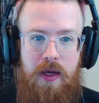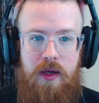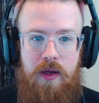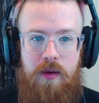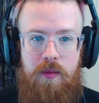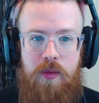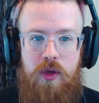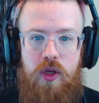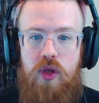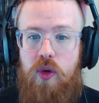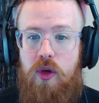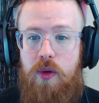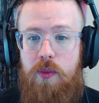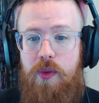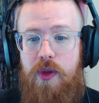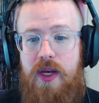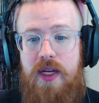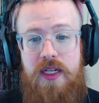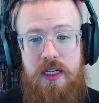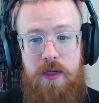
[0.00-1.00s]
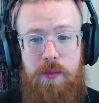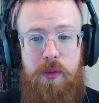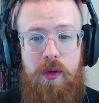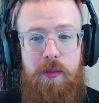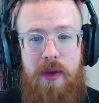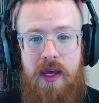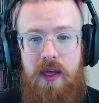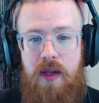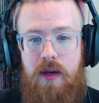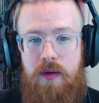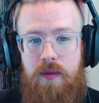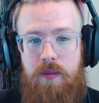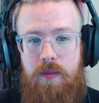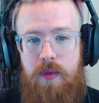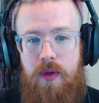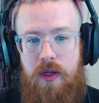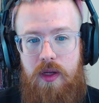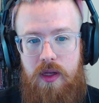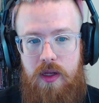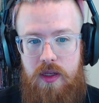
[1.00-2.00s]
You can play a Diplomat.
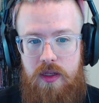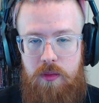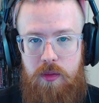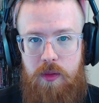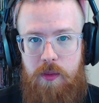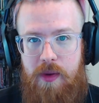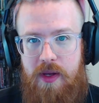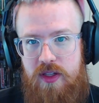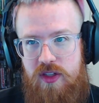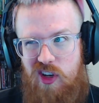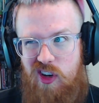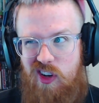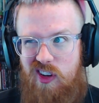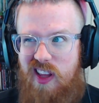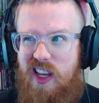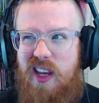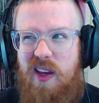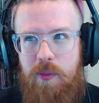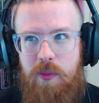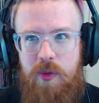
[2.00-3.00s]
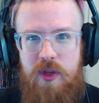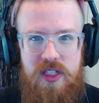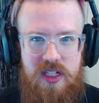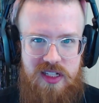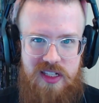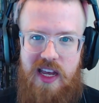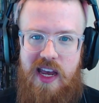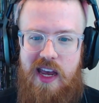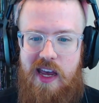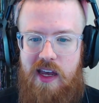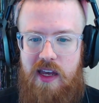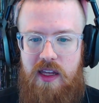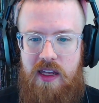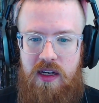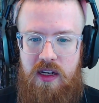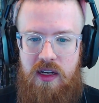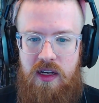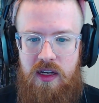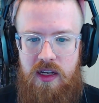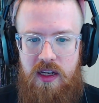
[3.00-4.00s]
Diplomats are like Princess Leia
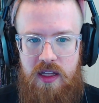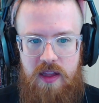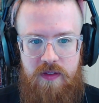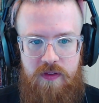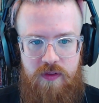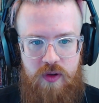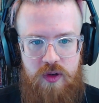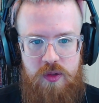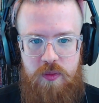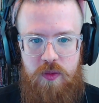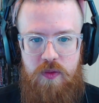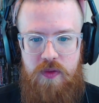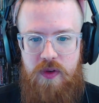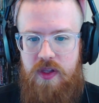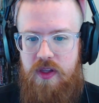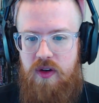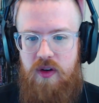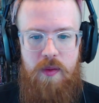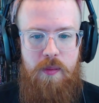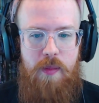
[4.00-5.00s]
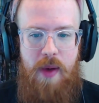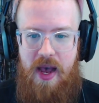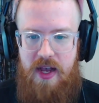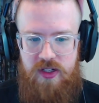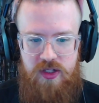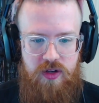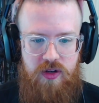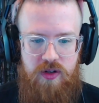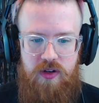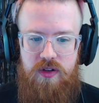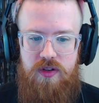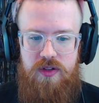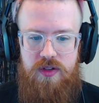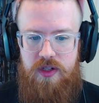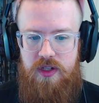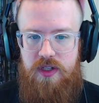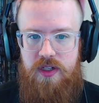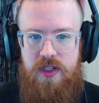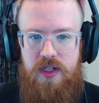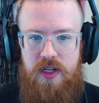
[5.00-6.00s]
in the first movie. They're ambassadors
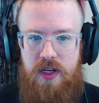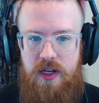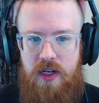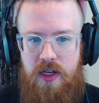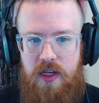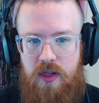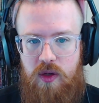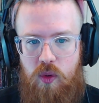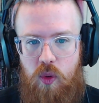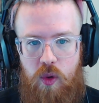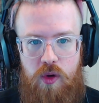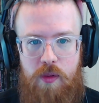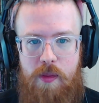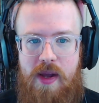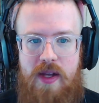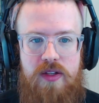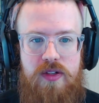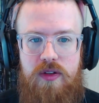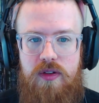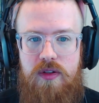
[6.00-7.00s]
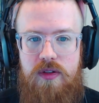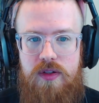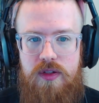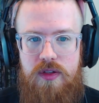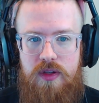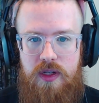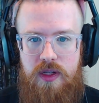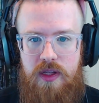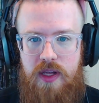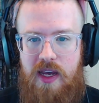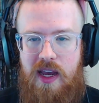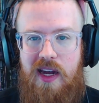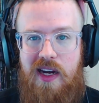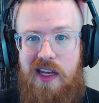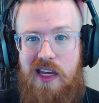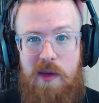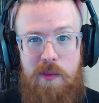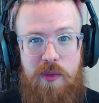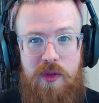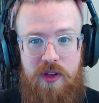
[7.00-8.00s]
and quartermasters. They kind
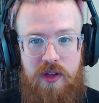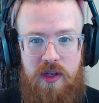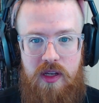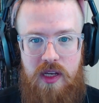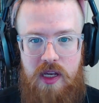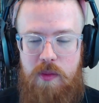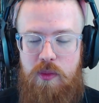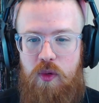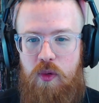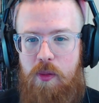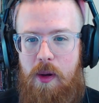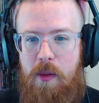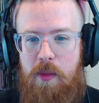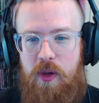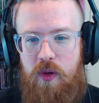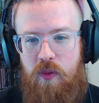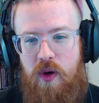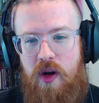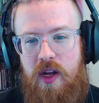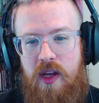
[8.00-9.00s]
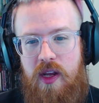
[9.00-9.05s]
of keep the Republic running.